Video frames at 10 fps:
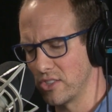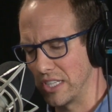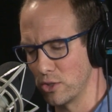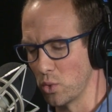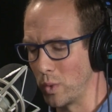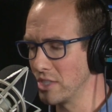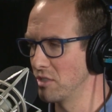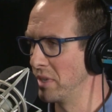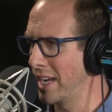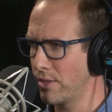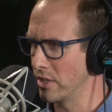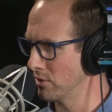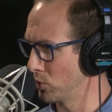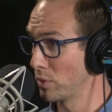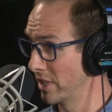to say there's a wisdom in
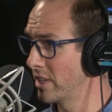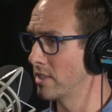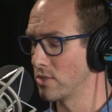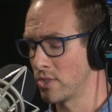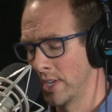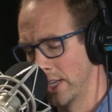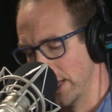atheism. There really is.